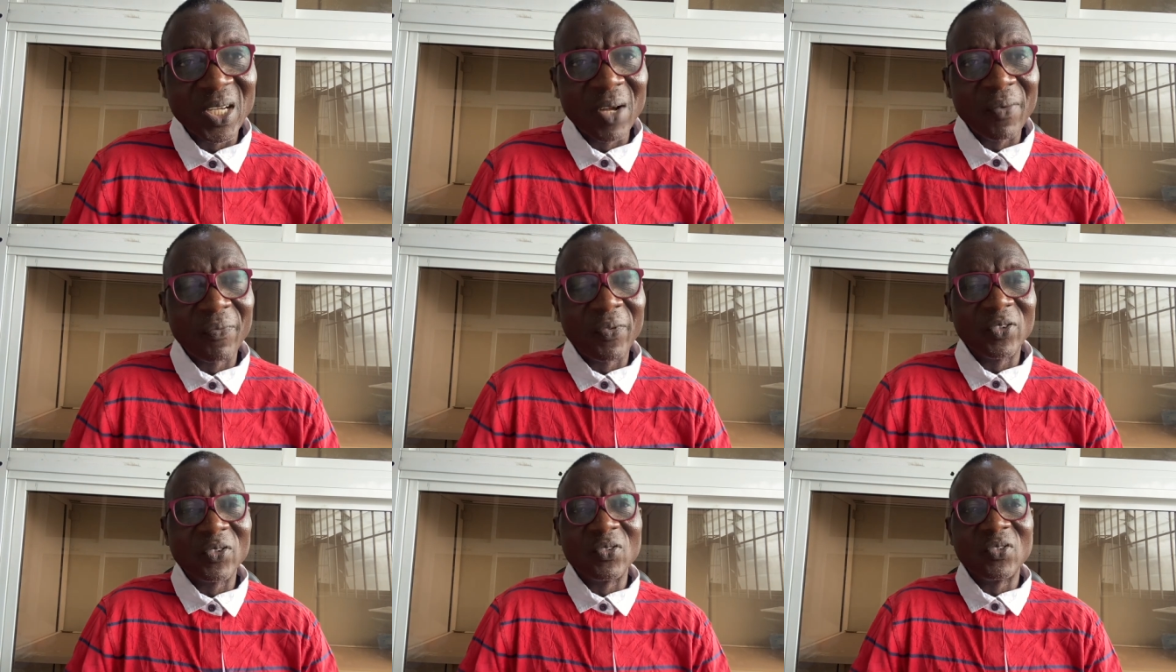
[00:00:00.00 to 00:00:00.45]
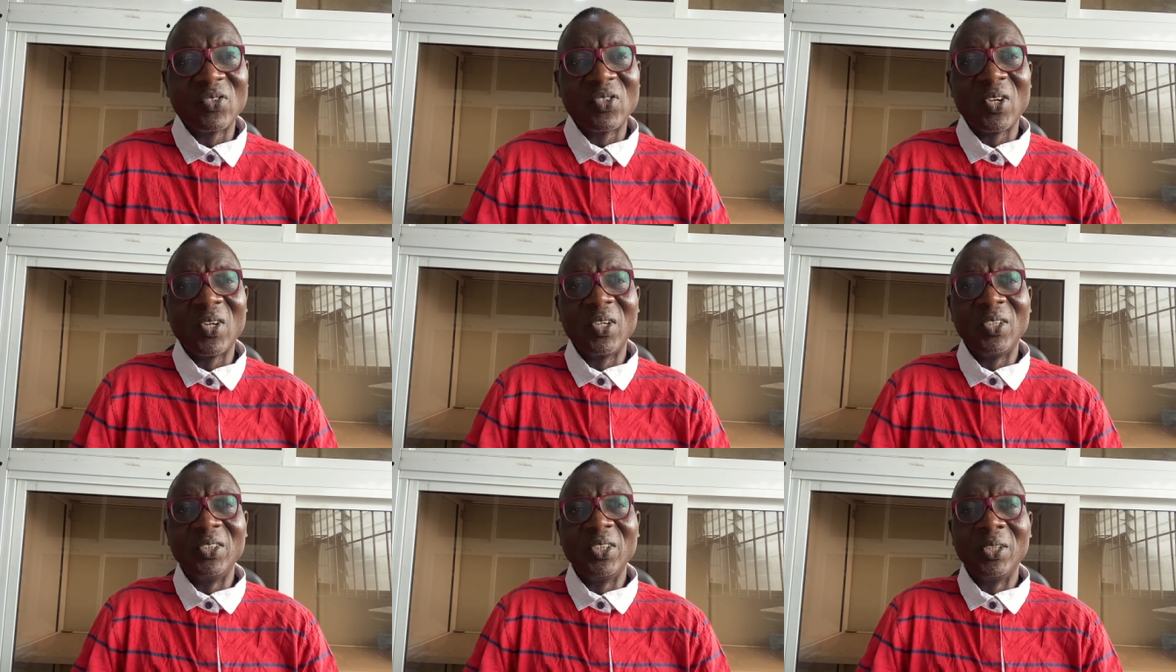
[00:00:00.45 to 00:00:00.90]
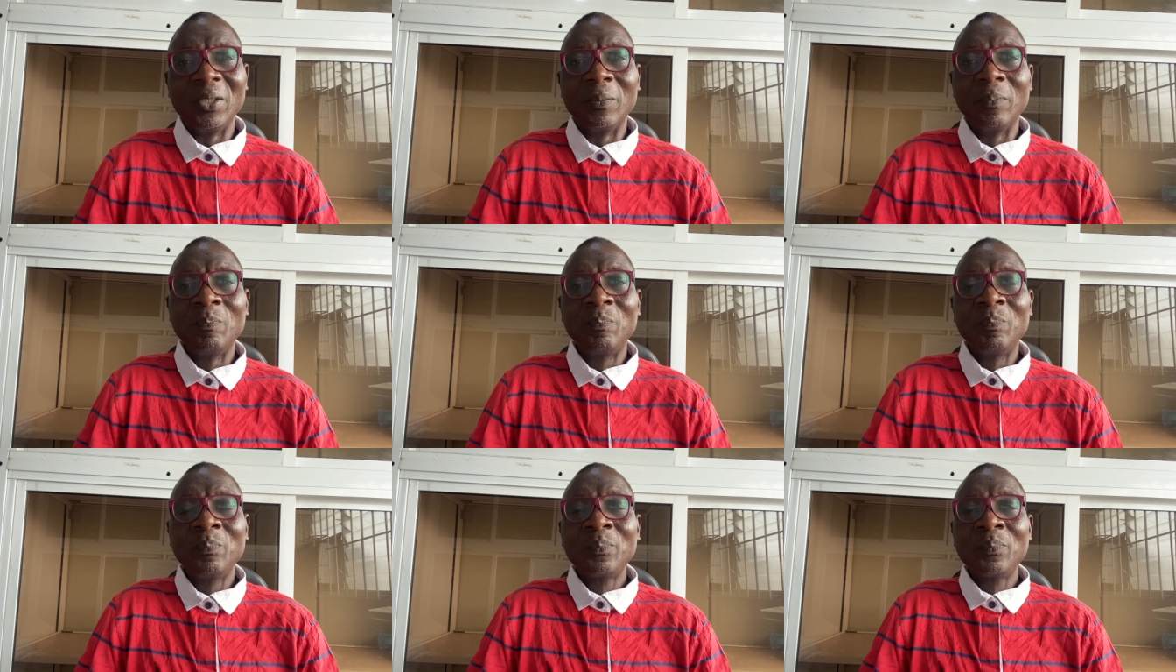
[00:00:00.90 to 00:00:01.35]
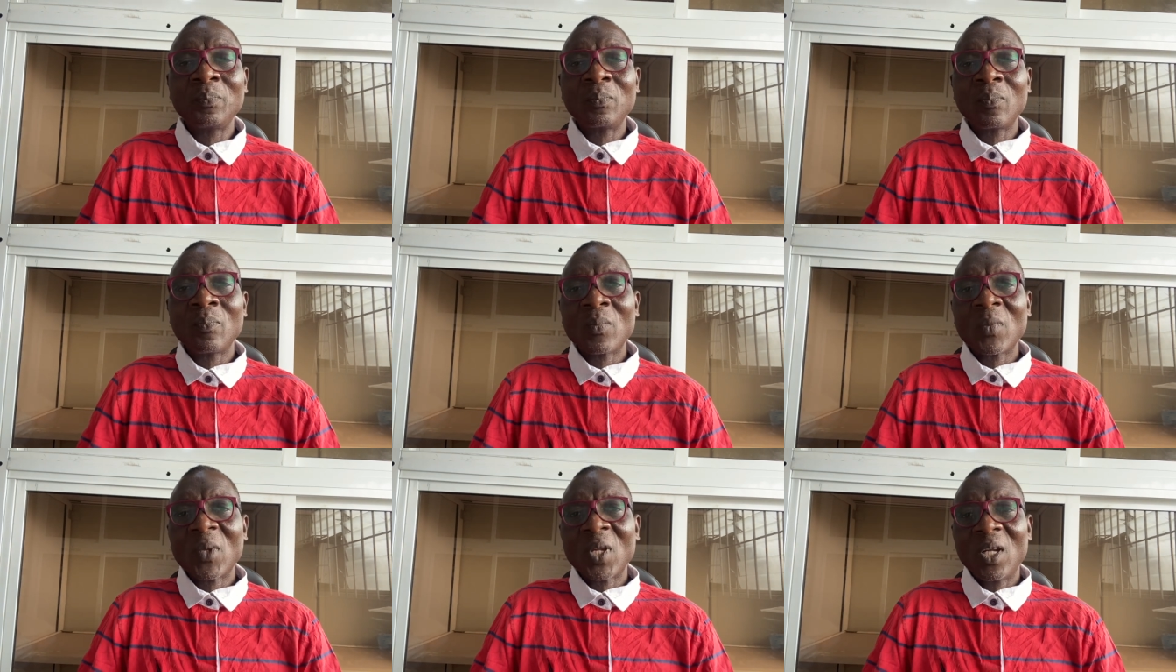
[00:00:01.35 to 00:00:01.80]
and for sociology.
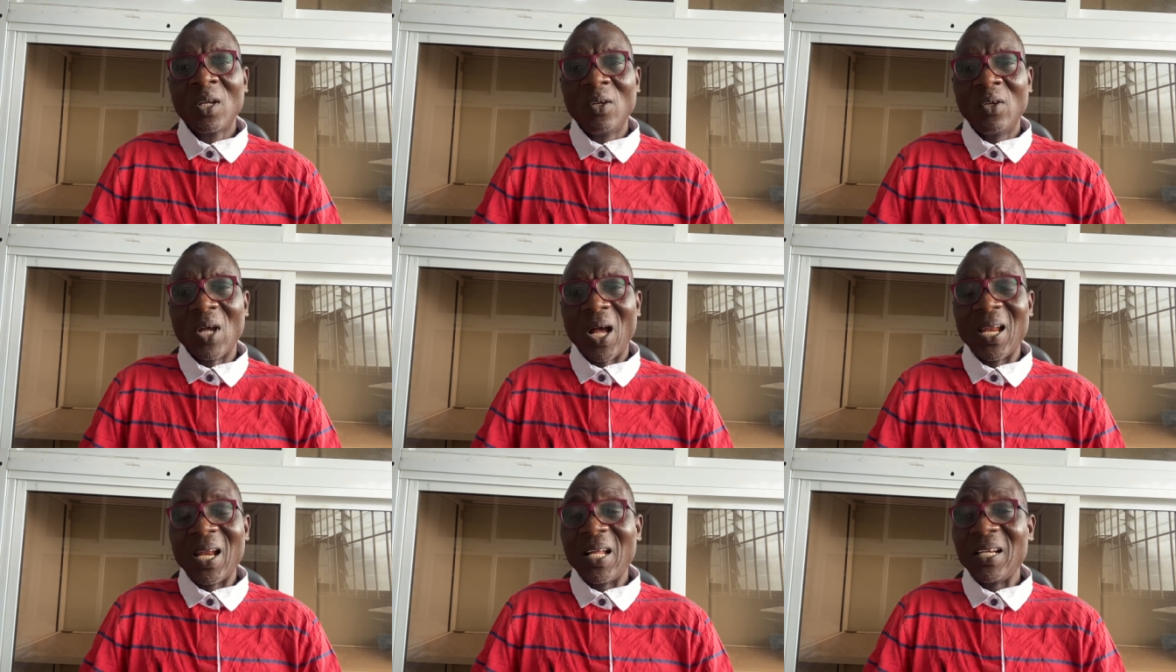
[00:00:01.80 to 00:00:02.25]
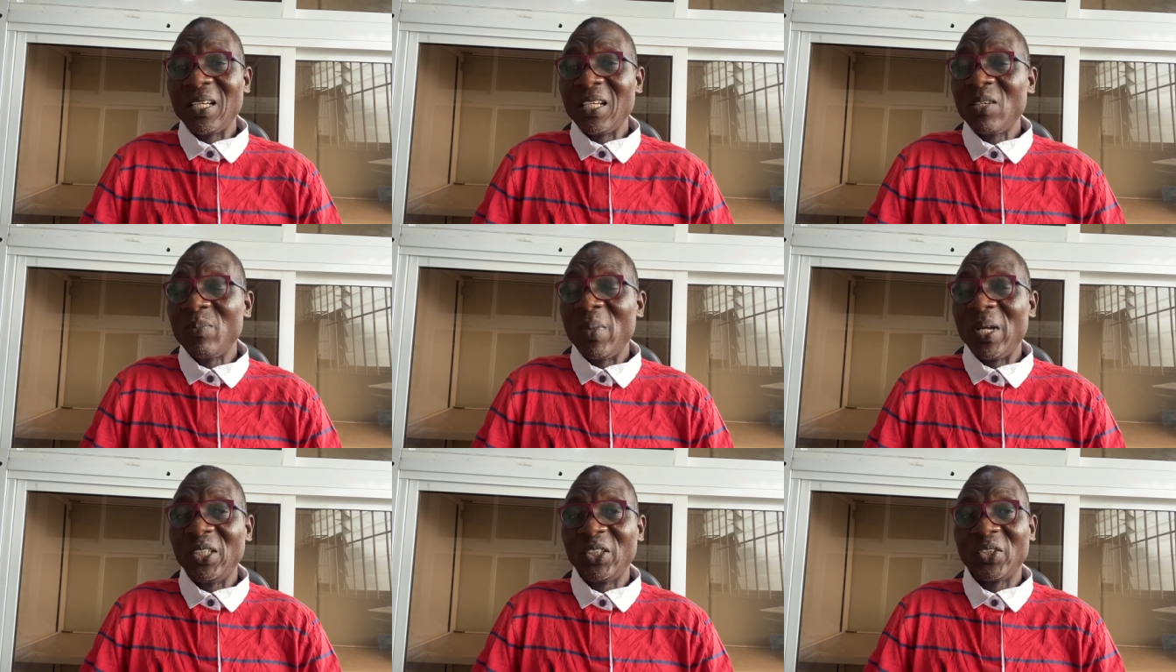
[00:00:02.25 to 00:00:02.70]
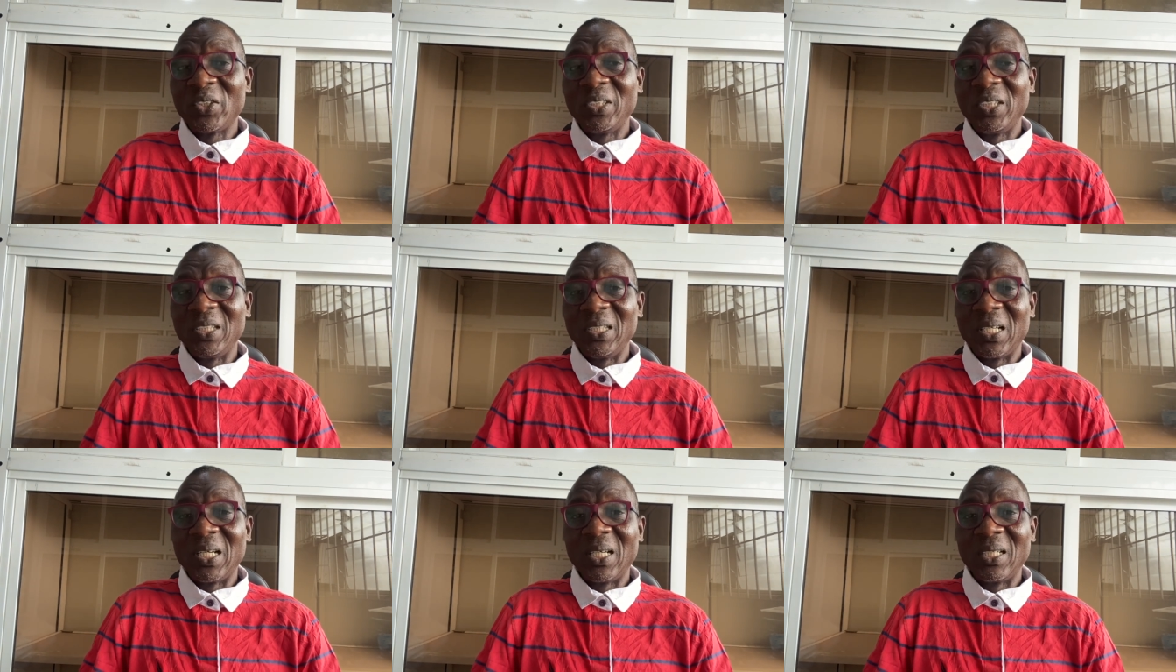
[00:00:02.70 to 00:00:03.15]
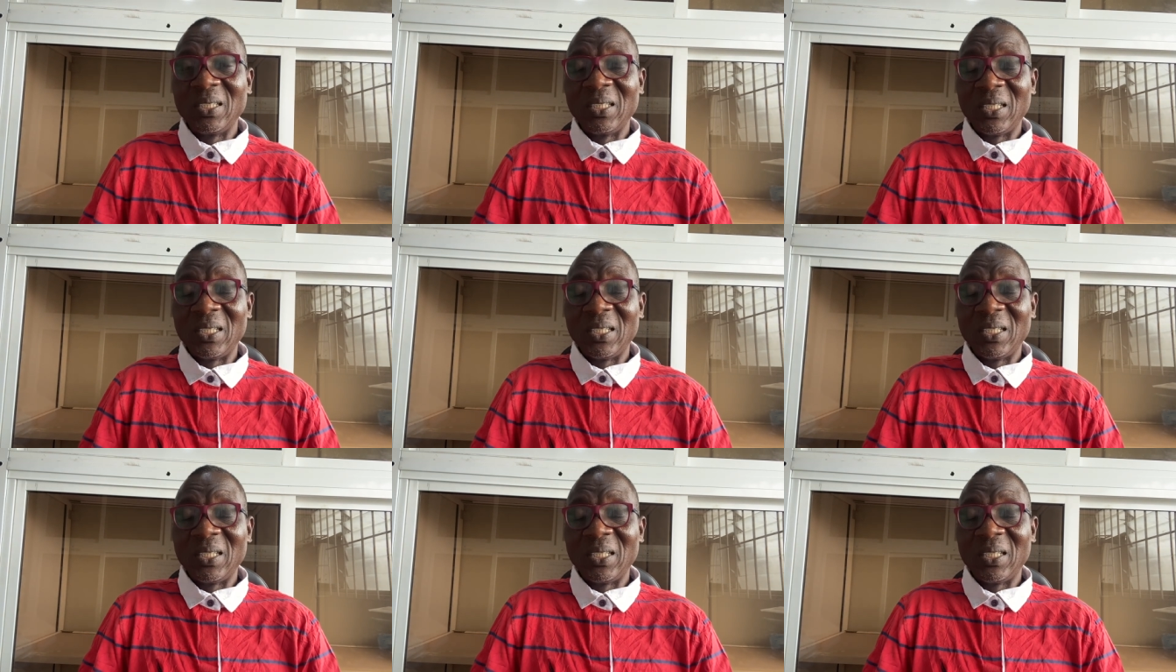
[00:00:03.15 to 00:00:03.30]
And I did mention in that,